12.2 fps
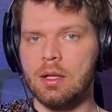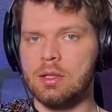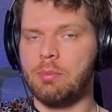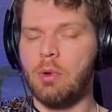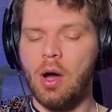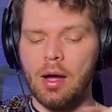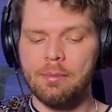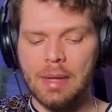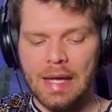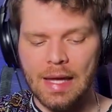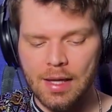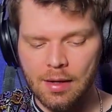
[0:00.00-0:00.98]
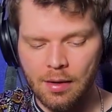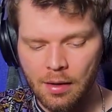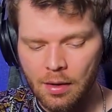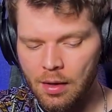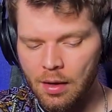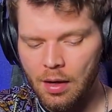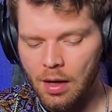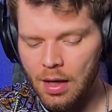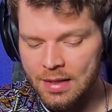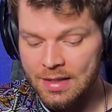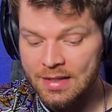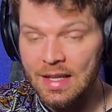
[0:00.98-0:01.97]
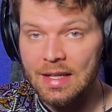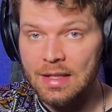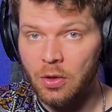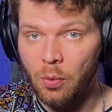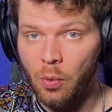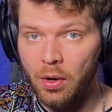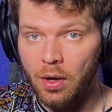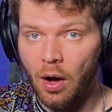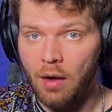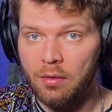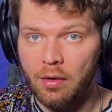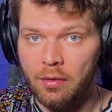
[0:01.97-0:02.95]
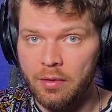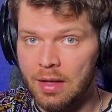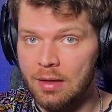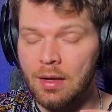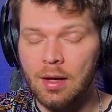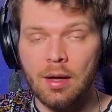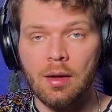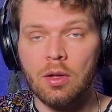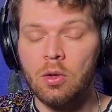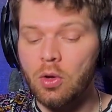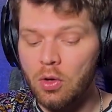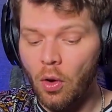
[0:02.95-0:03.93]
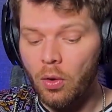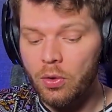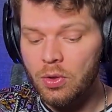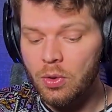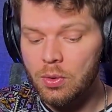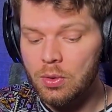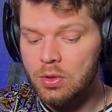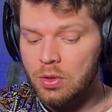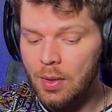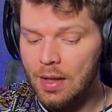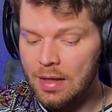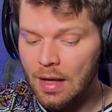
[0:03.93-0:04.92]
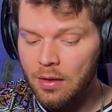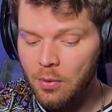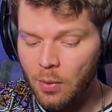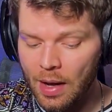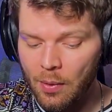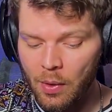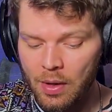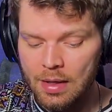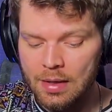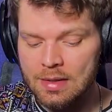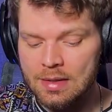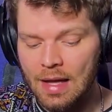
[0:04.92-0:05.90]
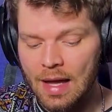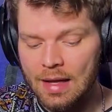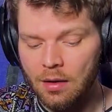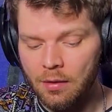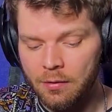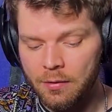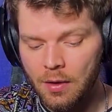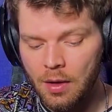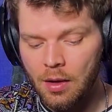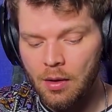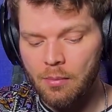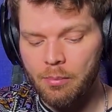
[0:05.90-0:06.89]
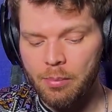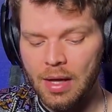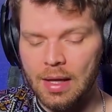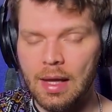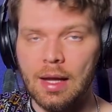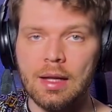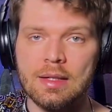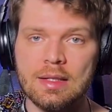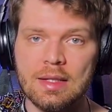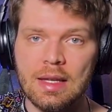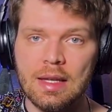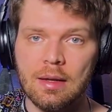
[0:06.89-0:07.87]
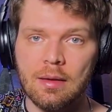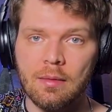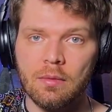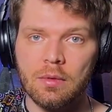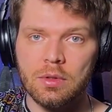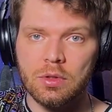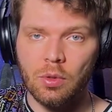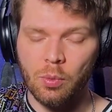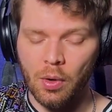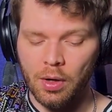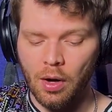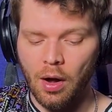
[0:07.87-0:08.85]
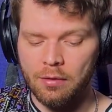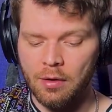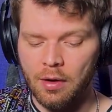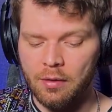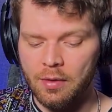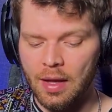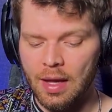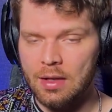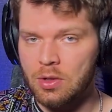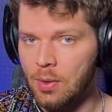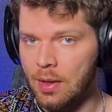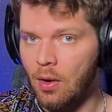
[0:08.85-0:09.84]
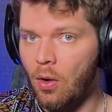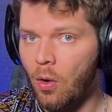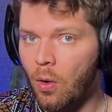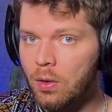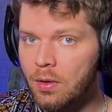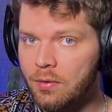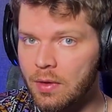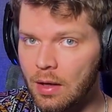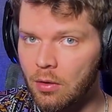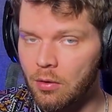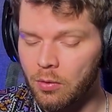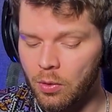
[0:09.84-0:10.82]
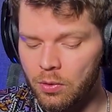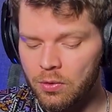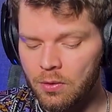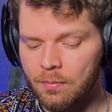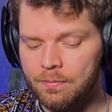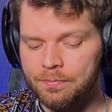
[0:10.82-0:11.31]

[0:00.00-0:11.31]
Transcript: a spot, pick a C to work off of, and you could also do it the other way, where instead of picking a C to work off of and doing all of the intervals,